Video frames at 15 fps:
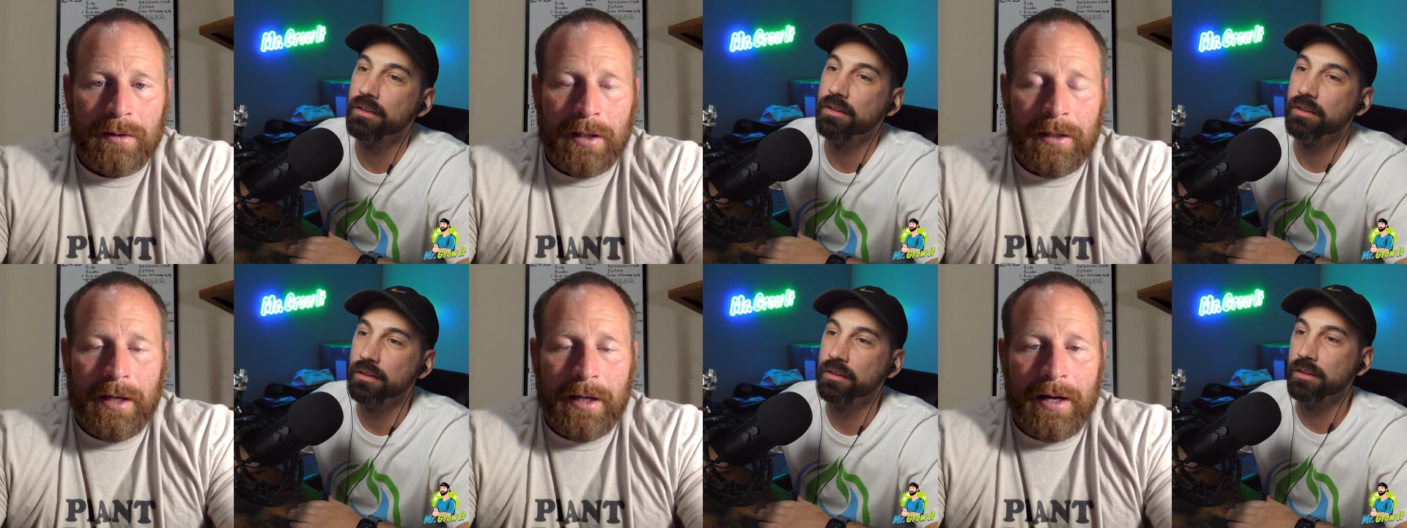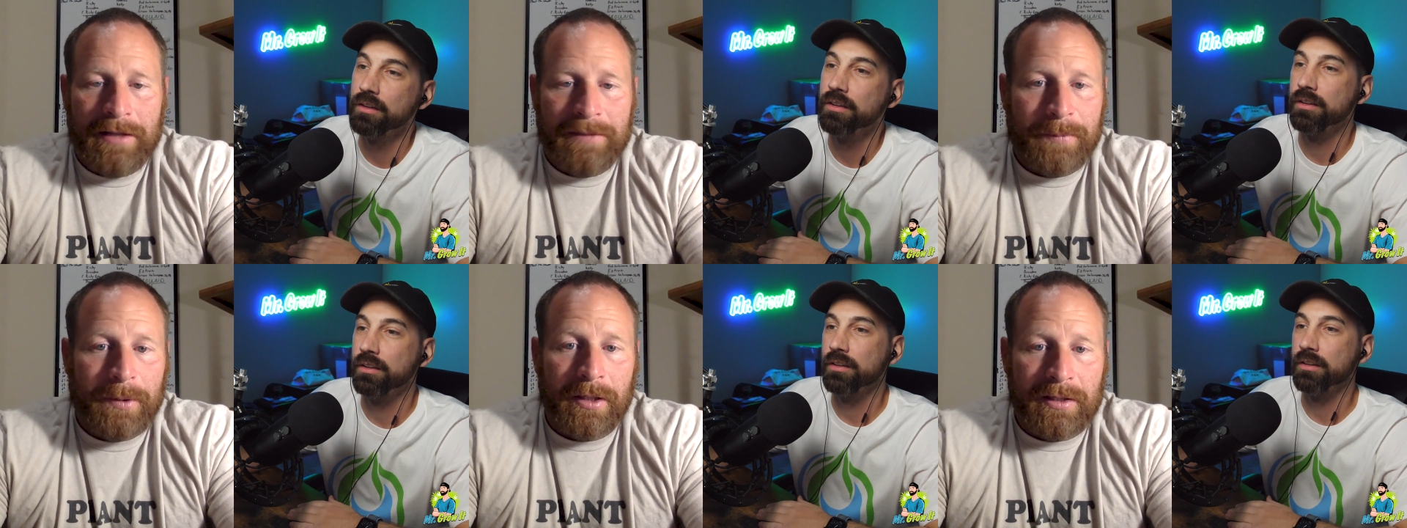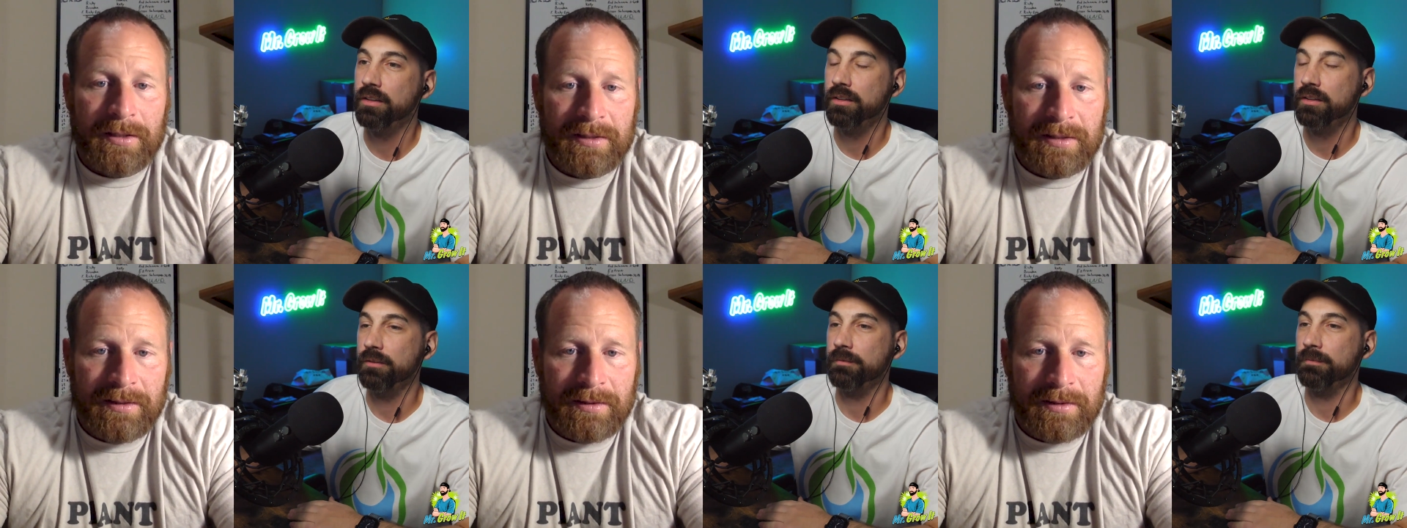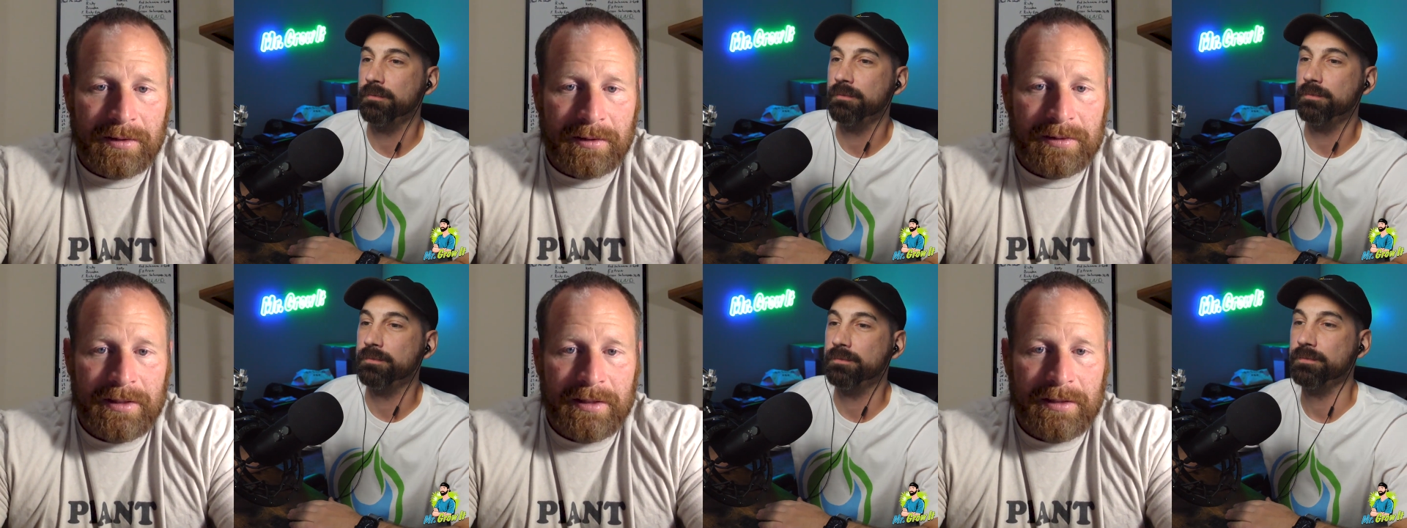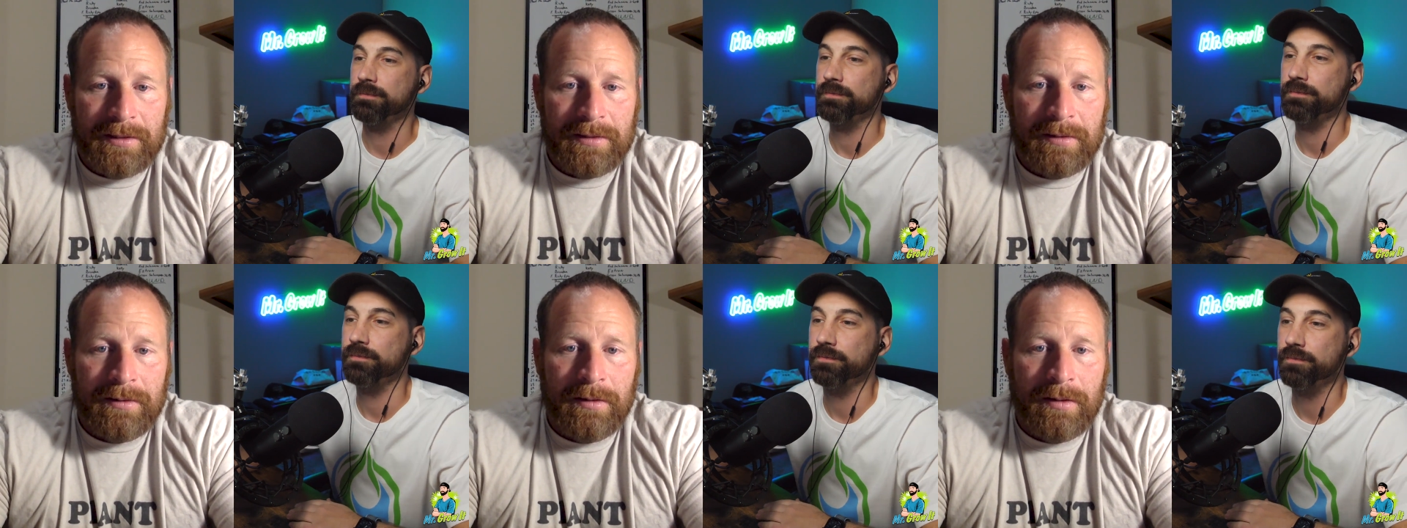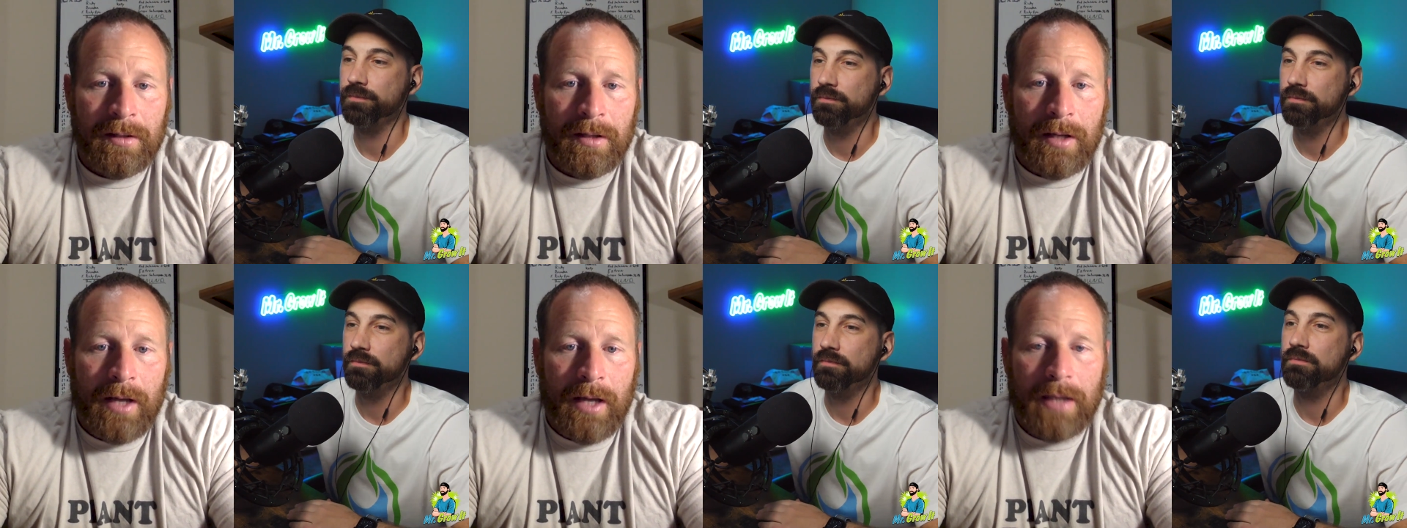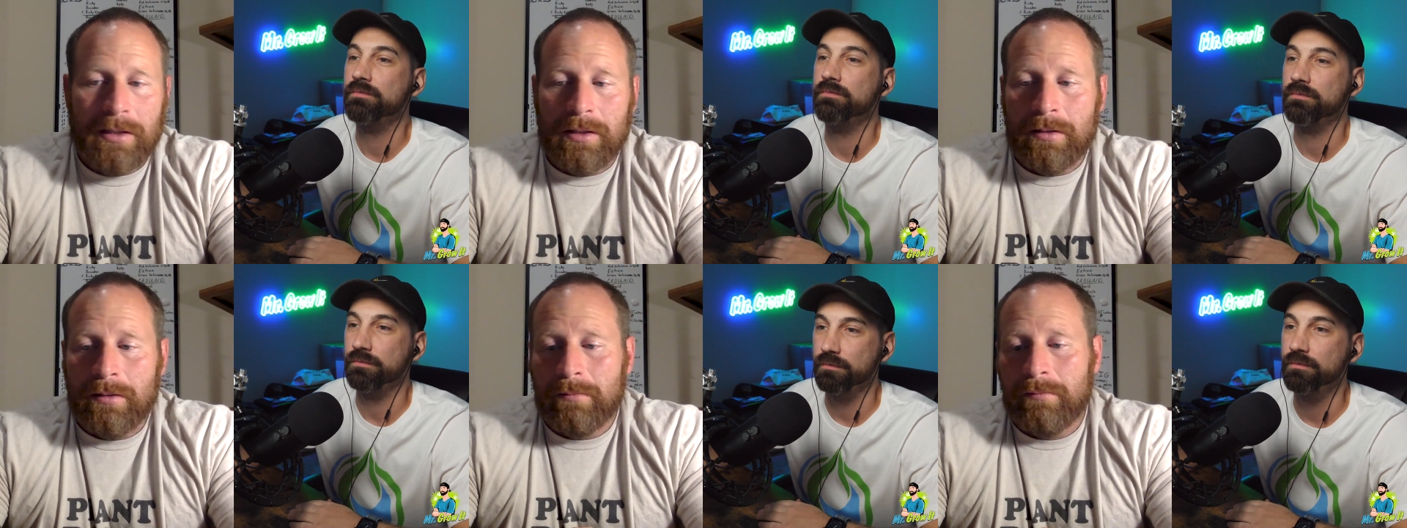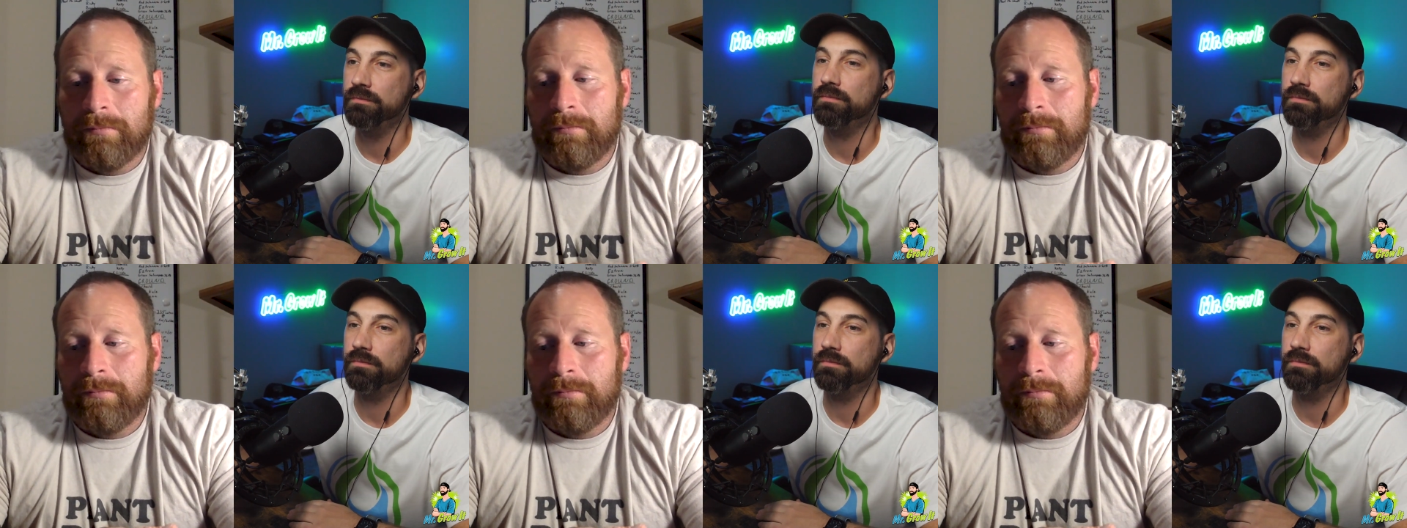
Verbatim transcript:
Speaker 1: and now has Parkinson's disease. And,